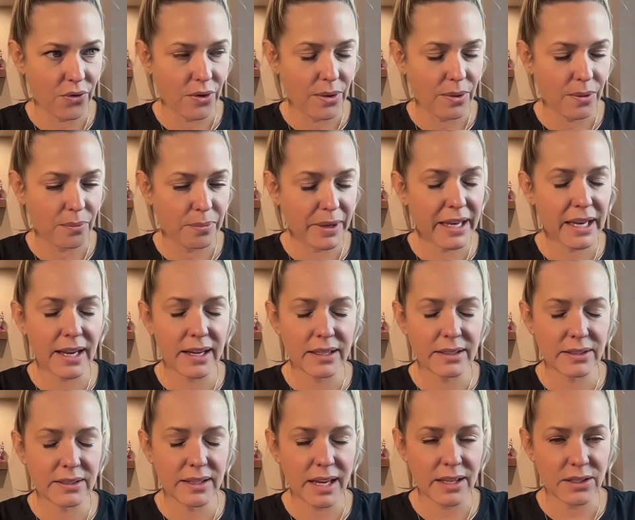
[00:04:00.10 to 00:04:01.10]

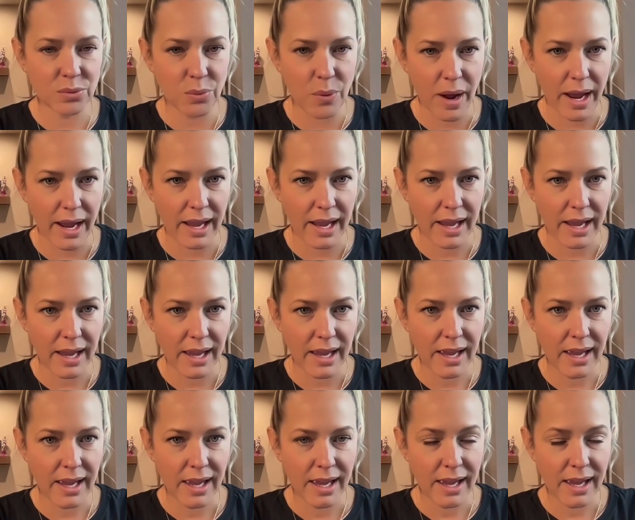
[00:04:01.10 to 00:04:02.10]
because guess why?
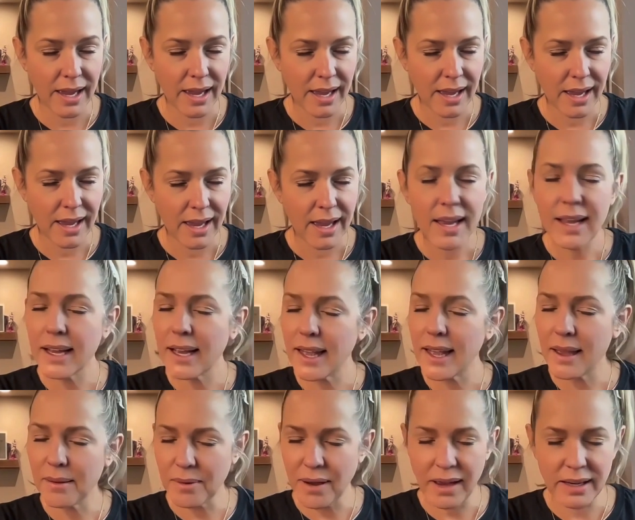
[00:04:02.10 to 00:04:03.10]

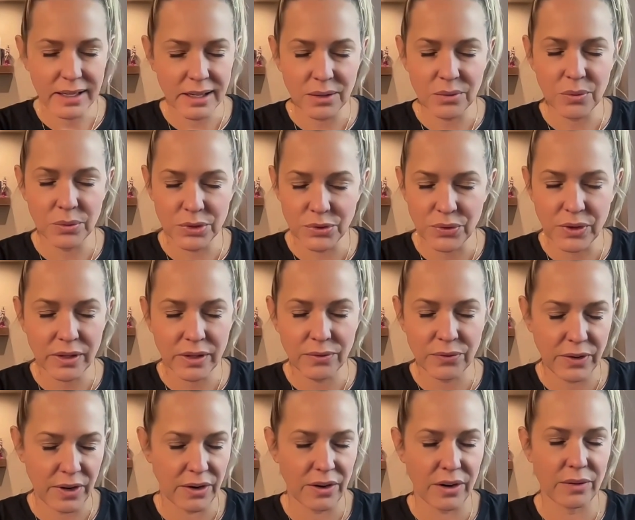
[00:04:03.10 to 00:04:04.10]
And was in
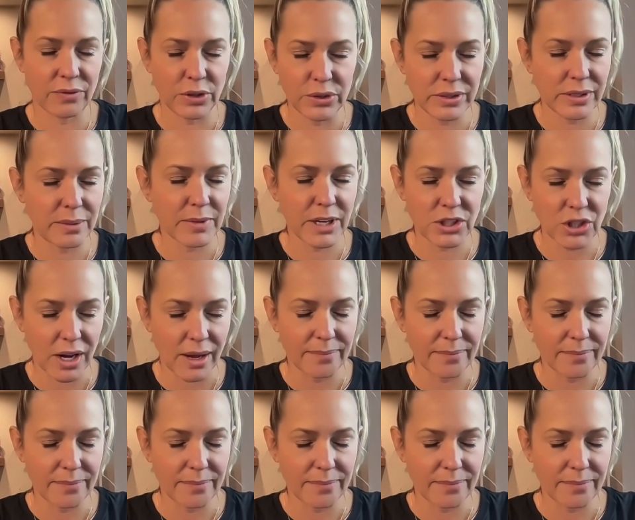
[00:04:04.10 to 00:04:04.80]
fear of losing my job.